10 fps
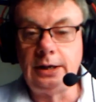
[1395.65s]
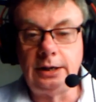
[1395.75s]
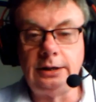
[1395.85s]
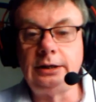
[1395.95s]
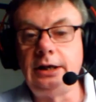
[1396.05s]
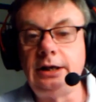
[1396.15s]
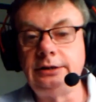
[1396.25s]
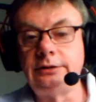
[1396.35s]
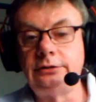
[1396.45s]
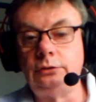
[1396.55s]
And the
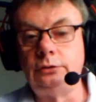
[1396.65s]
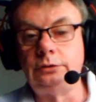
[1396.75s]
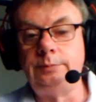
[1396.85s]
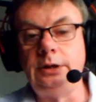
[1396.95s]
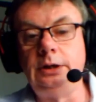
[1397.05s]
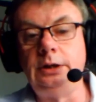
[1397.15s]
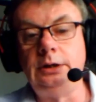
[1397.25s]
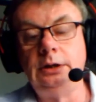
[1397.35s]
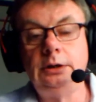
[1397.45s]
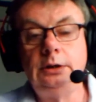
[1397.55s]
case is going to be